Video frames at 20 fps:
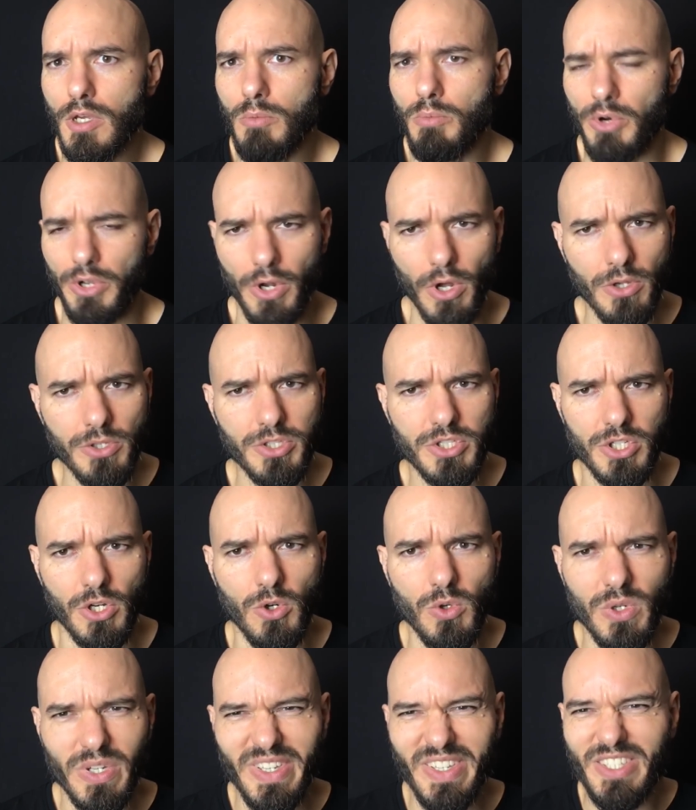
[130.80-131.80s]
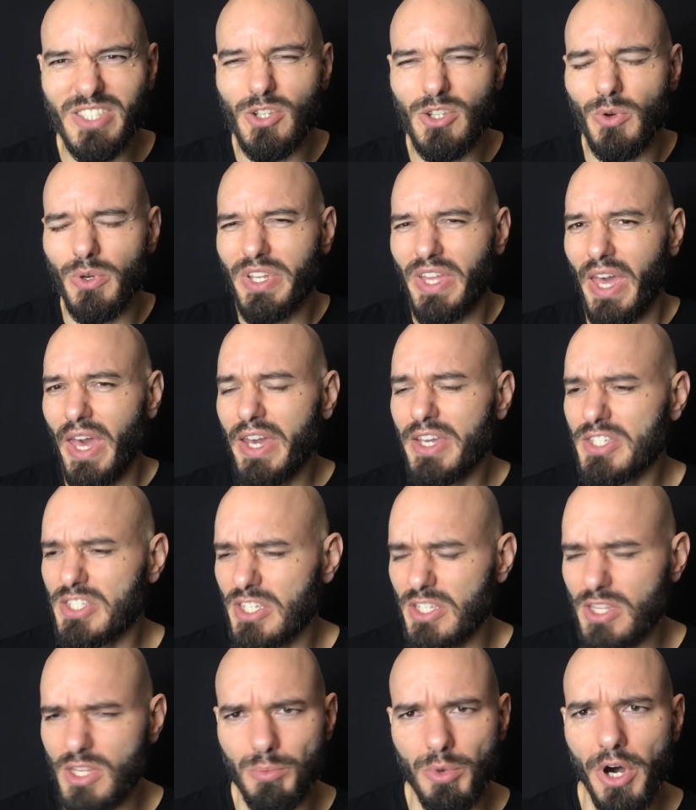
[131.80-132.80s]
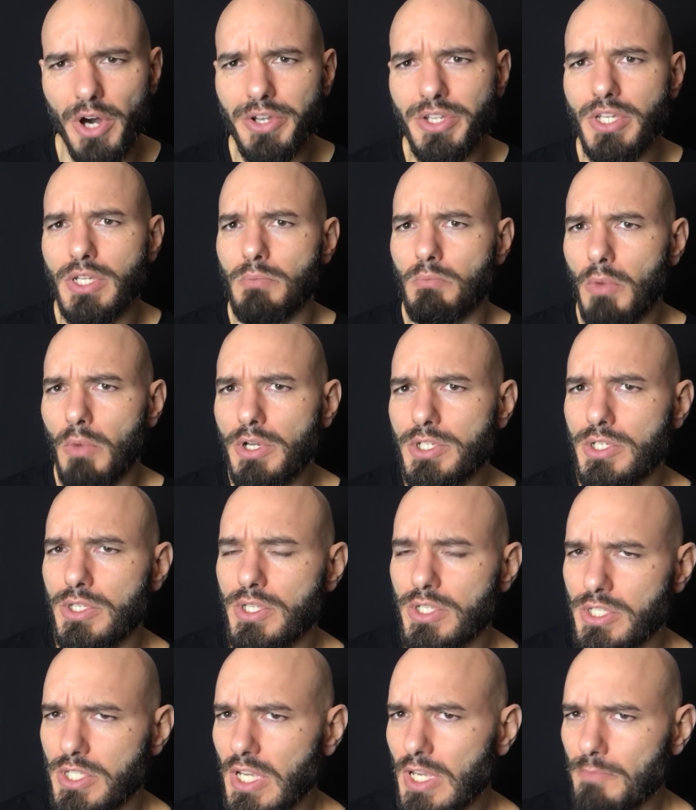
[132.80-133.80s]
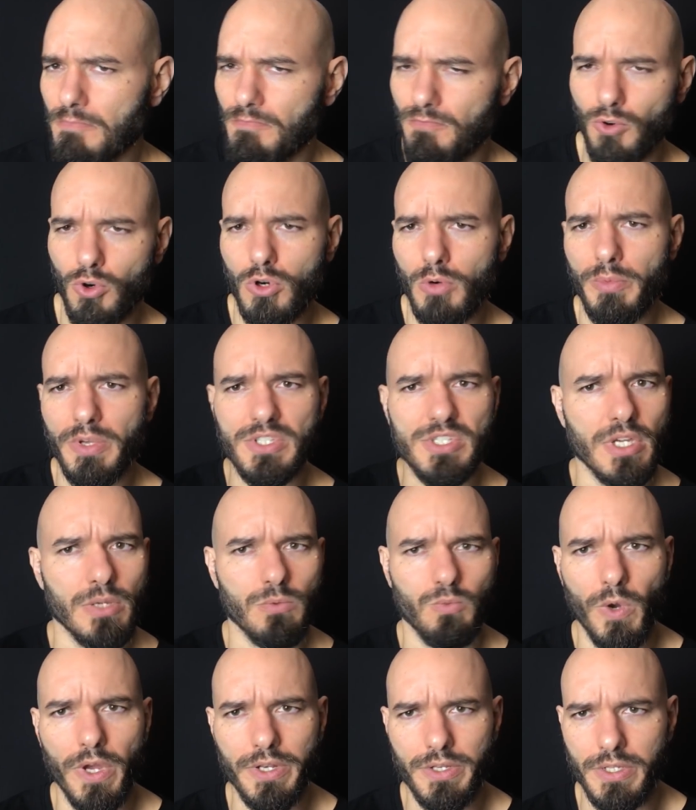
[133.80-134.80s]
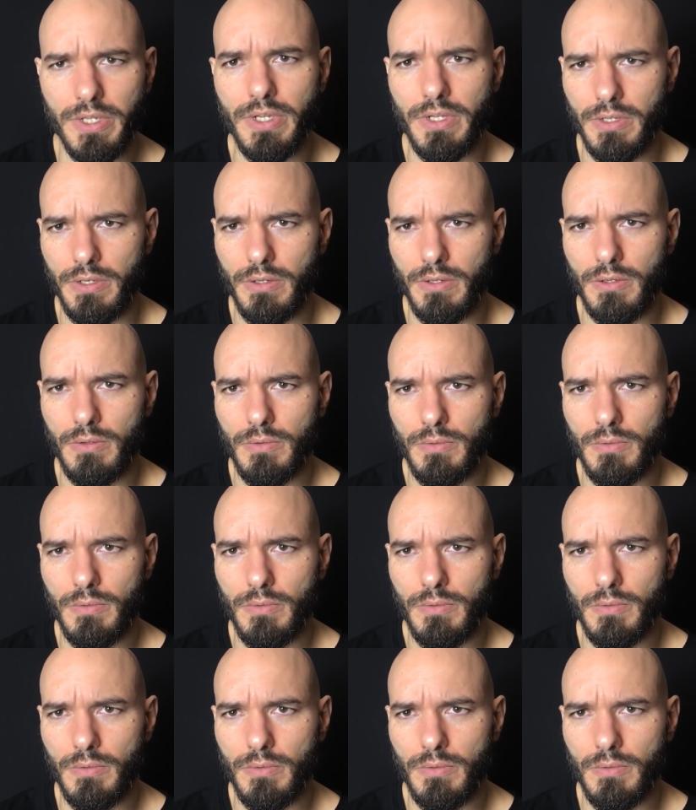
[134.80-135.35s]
But also, it's going to exit the body in much the same form as it went in.